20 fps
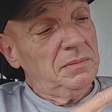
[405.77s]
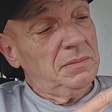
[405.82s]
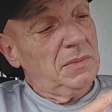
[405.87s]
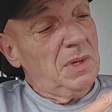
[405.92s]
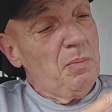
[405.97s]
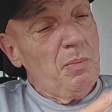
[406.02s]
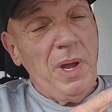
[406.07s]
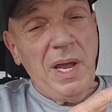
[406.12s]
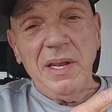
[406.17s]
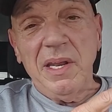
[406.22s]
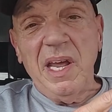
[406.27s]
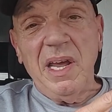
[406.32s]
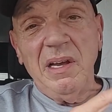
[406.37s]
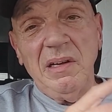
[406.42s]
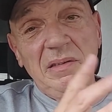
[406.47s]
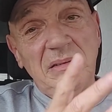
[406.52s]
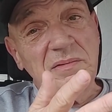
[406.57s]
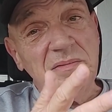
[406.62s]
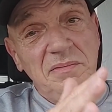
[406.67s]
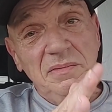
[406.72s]
depending
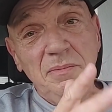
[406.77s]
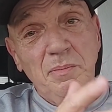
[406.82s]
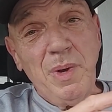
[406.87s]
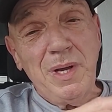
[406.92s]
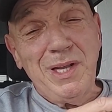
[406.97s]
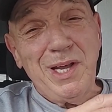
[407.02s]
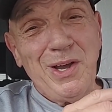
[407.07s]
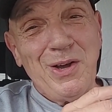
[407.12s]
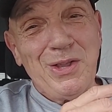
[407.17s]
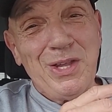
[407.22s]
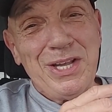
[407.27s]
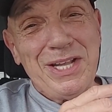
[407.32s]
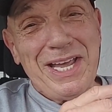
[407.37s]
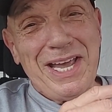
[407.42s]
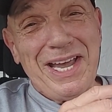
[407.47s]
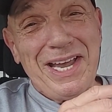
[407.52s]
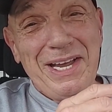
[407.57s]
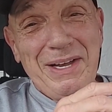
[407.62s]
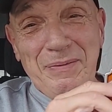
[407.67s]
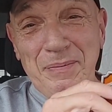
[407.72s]
on the
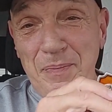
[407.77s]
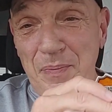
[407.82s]
day.